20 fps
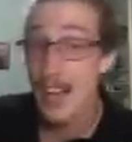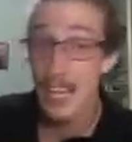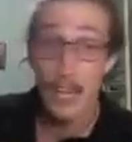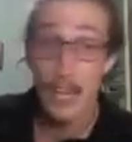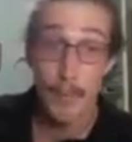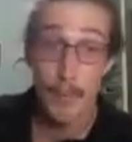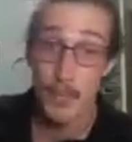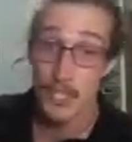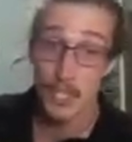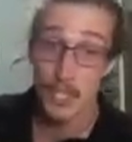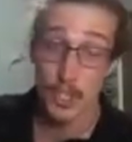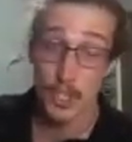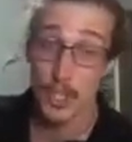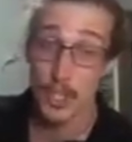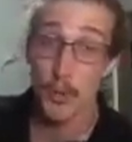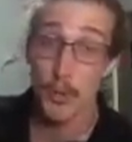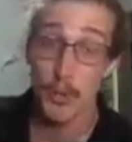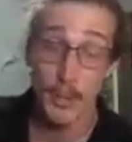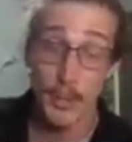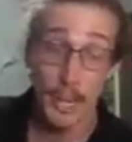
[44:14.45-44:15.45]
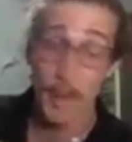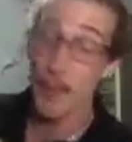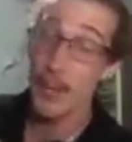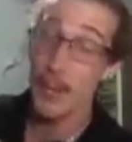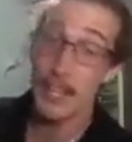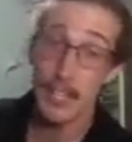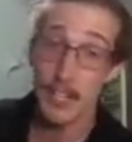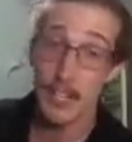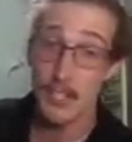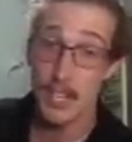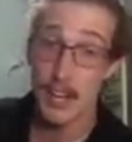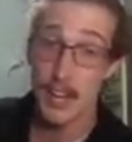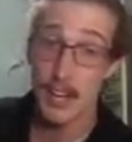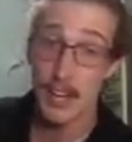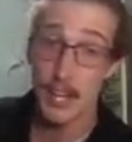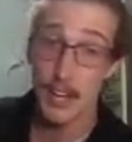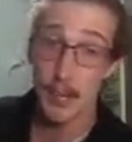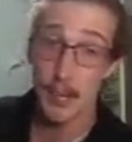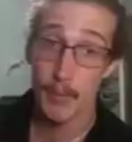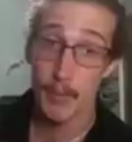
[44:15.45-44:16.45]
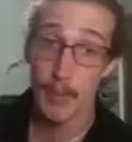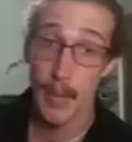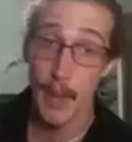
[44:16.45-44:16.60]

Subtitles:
hip is in his shoulder, not my near side hip.